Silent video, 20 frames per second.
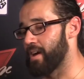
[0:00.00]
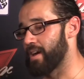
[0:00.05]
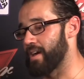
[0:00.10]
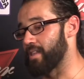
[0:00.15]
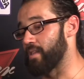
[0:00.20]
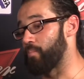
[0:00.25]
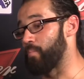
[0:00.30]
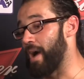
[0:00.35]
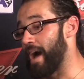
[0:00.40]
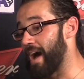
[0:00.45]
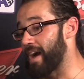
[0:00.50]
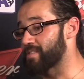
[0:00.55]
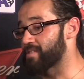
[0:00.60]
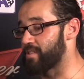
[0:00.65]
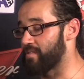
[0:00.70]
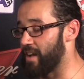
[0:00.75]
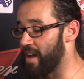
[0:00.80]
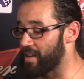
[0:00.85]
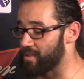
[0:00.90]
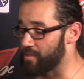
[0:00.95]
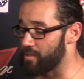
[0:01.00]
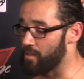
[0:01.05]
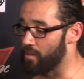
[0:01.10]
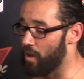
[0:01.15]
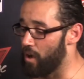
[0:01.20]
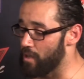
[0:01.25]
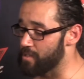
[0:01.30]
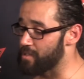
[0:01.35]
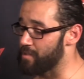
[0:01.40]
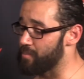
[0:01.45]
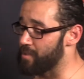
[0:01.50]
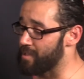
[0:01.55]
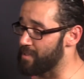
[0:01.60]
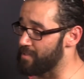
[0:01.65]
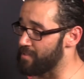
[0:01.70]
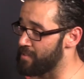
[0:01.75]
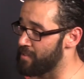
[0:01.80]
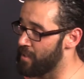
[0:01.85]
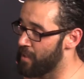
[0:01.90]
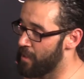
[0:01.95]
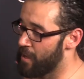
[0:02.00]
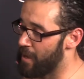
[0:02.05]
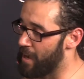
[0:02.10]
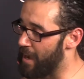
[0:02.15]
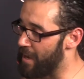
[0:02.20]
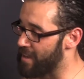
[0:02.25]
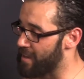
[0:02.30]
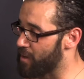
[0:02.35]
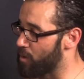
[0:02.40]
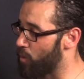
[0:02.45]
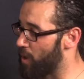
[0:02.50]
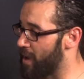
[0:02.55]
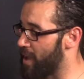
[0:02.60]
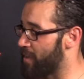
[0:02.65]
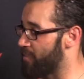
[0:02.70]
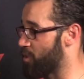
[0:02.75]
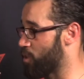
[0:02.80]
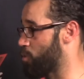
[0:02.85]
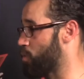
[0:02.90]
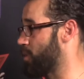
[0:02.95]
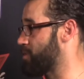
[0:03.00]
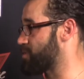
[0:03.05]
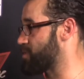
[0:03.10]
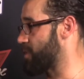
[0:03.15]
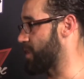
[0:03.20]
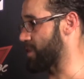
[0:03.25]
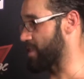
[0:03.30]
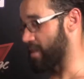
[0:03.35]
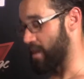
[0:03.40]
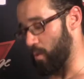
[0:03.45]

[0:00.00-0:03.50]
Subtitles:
In the past, I've actually lost it because I didn't quite have the grip strength.